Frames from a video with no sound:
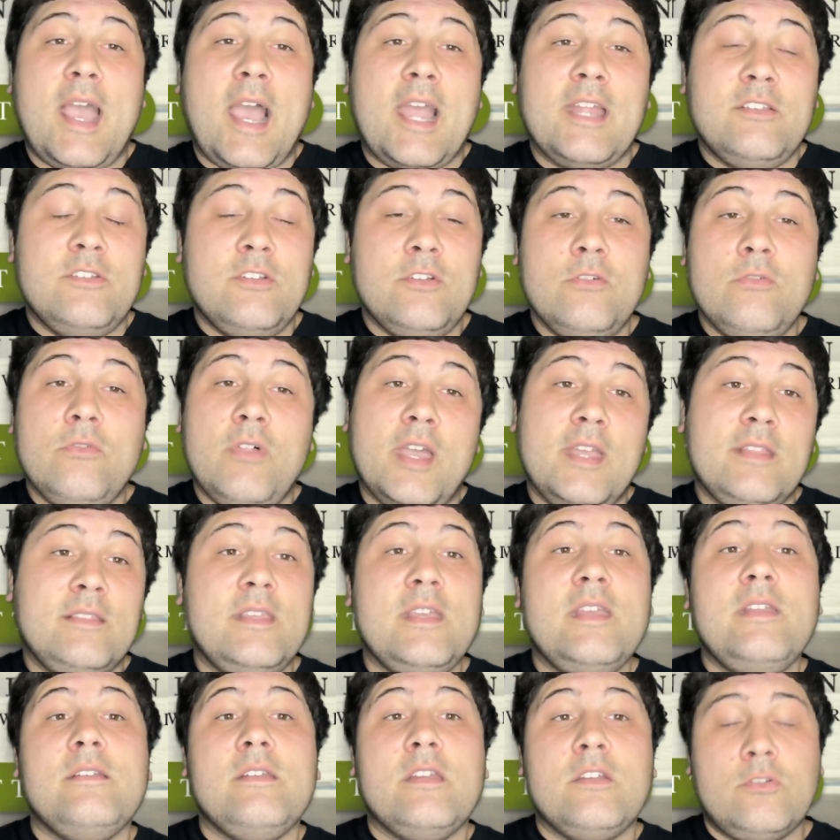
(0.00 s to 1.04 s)
I do like the
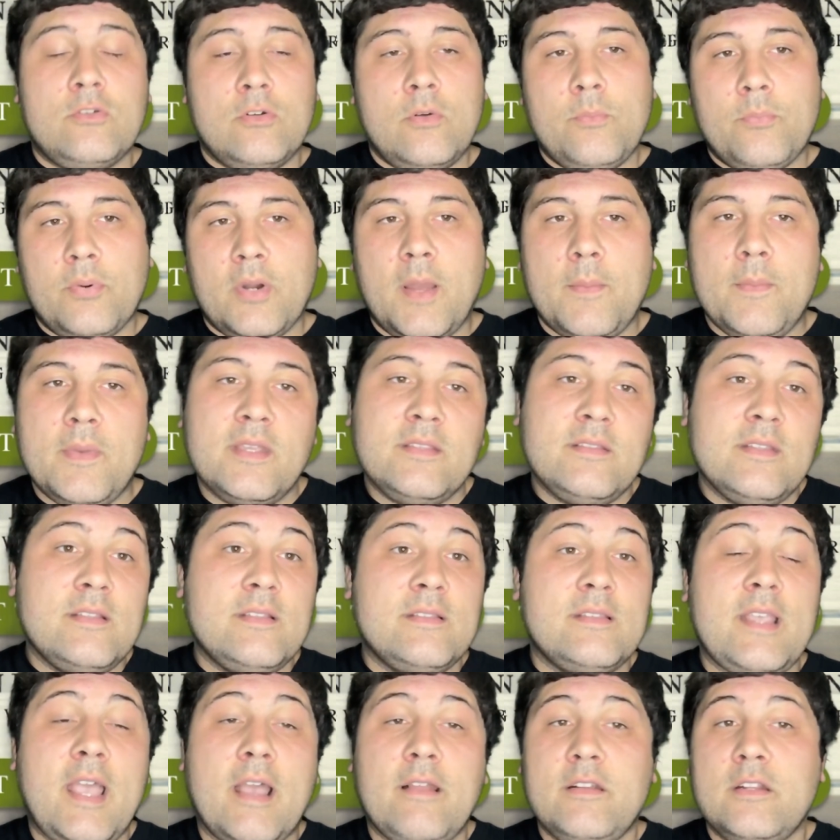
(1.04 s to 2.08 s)
initial premise. It
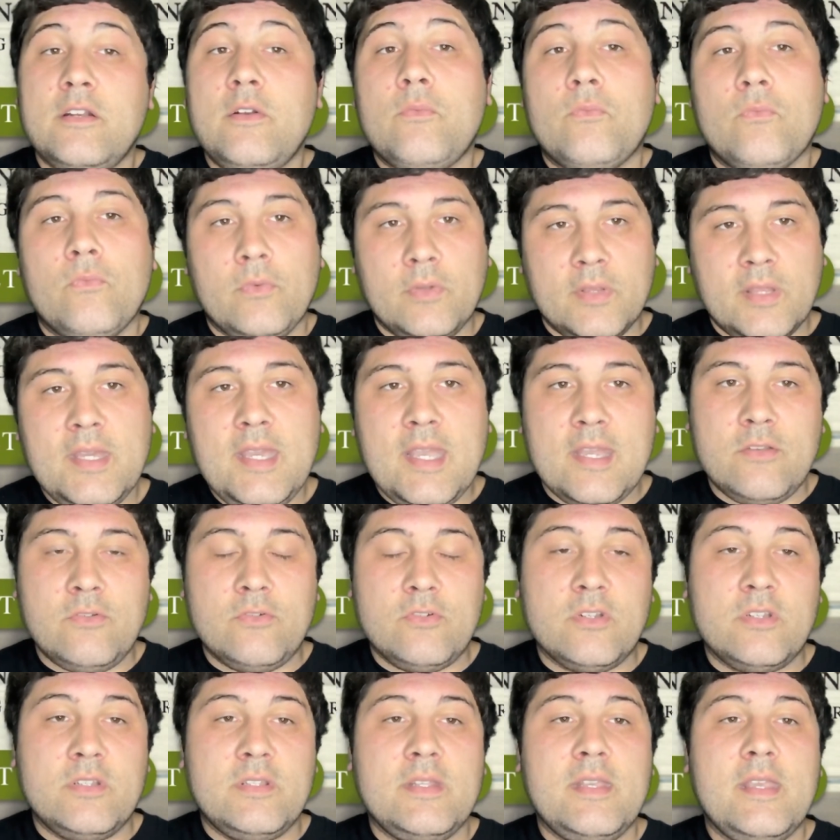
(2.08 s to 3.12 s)
sounded really
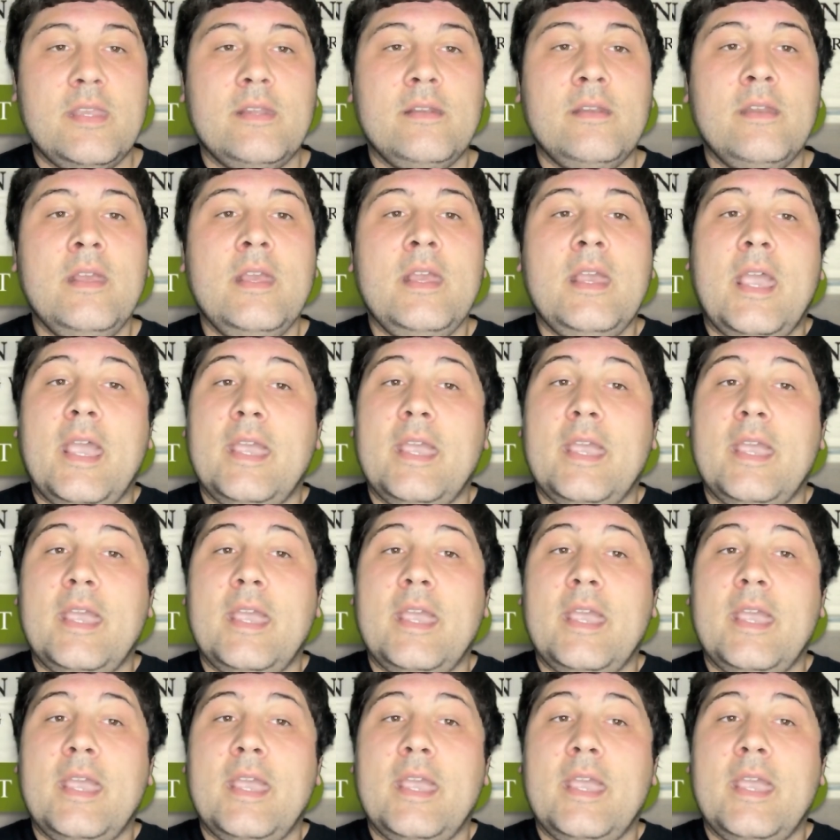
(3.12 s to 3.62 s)
interesting.